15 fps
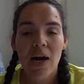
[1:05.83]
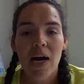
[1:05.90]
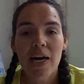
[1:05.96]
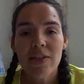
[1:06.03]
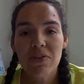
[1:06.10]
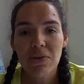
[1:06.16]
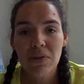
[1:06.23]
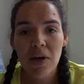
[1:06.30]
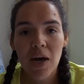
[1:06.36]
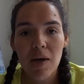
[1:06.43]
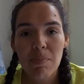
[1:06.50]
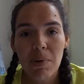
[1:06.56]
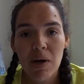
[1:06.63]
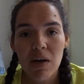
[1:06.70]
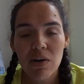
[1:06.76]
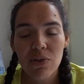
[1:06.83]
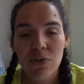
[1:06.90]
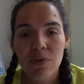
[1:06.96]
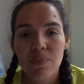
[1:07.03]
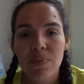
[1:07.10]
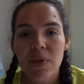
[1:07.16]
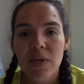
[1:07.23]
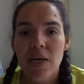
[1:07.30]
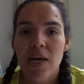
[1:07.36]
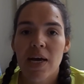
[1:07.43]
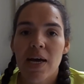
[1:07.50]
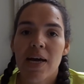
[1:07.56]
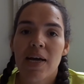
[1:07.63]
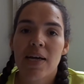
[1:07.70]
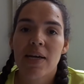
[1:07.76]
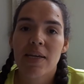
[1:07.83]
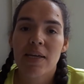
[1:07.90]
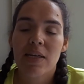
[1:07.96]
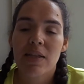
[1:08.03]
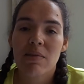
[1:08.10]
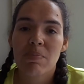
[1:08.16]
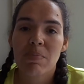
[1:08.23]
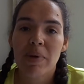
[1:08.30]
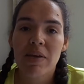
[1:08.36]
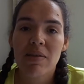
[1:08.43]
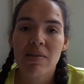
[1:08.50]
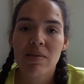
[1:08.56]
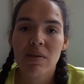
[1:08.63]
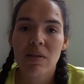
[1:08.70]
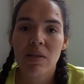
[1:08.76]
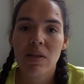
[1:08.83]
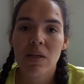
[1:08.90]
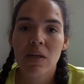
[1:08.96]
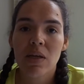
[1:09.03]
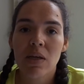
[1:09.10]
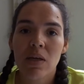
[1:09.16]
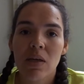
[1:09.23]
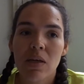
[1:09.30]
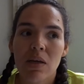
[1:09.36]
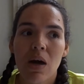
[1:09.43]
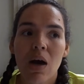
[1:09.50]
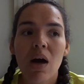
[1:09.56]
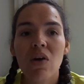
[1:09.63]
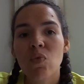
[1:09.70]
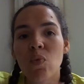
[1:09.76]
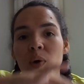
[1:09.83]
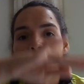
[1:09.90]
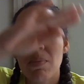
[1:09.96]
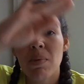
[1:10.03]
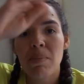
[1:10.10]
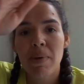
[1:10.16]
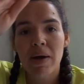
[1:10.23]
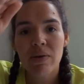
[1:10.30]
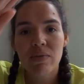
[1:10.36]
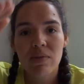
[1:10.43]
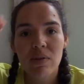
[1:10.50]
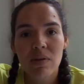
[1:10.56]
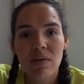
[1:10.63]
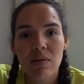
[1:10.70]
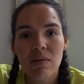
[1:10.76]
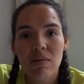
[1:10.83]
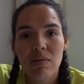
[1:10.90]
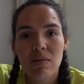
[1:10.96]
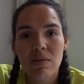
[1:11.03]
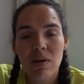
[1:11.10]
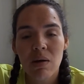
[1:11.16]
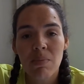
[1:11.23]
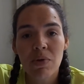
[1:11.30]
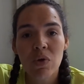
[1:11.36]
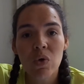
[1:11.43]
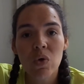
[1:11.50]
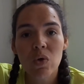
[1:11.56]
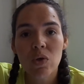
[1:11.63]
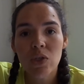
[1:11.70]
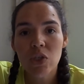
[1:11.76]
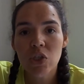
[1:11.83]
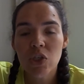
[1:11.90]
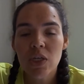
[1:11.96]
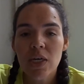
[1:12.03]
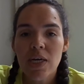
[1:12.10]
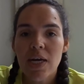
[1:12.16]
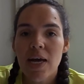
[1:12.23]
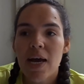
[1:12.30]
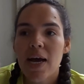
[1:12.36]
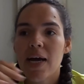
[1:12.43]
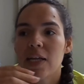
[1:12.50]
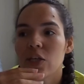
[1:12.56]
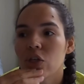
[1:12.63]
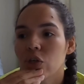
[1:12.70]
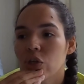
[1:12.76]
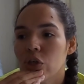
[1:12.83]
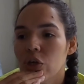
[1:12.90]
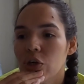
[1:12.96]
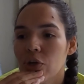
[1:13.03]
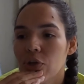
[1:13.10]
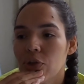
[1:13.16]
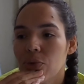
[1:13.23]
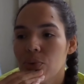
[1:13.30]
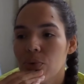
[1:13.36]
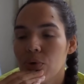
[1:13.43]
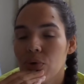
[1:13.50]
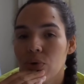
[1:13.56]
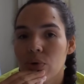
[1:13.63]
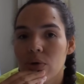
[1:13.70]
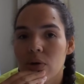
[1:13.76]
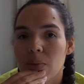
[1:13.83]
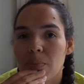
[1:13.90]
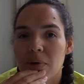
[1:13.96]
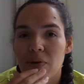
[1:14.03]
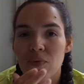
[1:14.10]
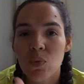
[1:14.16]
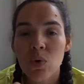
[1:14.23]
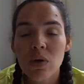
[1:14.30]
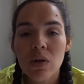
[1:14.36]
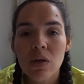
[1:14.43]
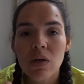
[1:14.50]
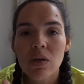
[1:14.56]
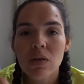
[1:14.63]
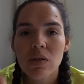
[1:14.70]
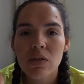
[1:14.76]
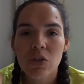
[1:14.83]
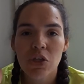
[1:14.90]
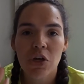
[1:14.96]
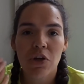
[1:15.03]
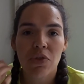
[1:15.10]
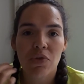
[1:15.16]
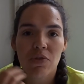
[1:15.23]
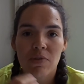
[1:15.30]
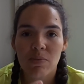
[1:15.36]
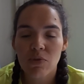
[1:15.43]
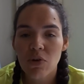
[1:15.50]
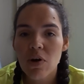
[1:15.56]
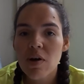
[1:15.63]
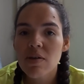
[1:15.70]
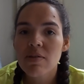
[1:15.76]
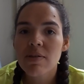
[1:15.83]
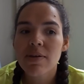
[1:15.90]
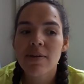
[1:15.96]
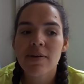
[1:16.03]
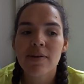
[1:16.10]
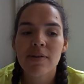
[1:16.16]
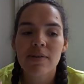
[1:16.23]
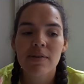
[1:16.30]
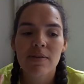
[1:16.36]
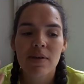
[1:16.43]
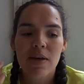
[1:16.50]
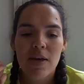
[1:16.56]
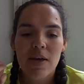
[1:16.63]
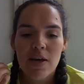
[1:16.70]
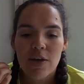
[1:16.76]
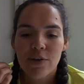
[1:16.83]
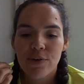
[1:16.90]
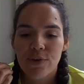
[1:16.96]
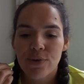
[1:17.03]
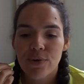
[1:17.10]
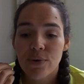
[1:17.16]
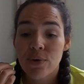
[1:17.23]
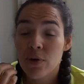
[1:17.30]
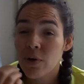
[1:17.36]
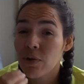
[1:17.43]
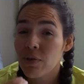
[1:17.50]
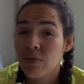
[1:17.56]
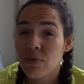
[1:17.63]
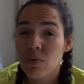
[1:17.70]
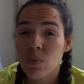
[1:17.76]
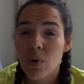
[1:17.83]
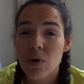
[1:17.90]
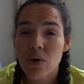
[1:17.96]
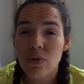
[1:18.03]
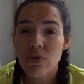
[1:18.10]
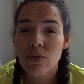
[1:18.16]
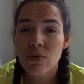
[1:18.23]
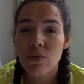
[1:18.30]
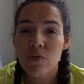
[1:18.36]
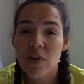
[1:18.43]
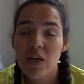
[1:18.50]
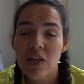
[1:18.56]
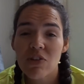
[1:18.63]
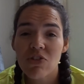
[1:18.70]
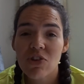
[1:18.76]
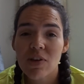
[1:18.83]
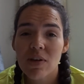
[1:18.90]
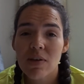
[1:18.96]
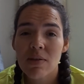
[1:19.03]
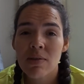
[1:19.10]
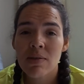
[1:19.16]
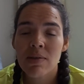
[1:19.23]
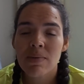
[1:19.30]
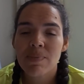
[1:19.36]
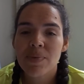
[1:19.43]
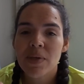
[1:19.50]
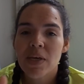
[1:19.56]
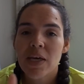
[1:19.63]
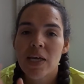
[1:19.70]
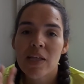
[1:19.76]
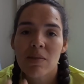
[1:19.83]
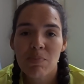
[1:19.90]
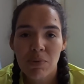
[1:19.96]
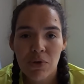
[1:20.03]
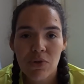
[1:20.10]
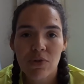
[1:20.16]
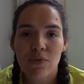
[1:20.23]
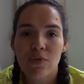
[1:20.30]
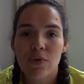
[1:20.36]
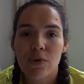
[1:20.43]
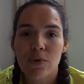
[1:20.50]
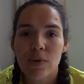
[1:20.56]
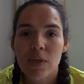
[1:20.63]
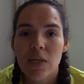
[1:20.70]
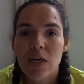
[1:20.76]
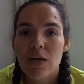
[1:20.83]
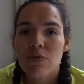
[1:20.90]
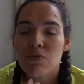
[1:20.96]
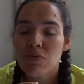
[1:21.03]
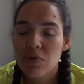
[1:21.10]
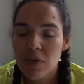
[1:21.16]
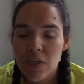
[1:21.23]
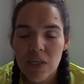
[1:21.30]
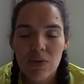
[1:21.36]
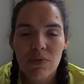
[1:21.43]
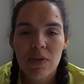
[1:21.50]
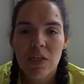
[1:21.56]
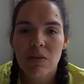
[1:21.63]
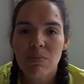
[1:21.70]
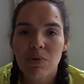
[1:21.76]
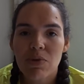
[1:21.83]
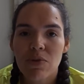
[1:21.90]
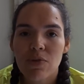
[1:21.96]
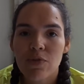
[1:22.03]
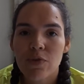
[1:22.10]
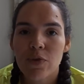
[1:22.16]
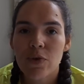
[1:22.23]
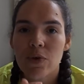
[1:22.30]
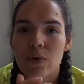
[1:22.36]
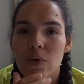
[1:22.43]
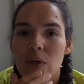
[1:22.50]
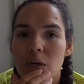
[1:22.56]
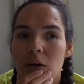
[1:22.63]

I took the high path, and it's basically halfway up the mountains, up the gorge, and you go through a bit of woodland, you go through some grassland, you go through 1 or 2 villages. It's beautiful, really, really beautiful.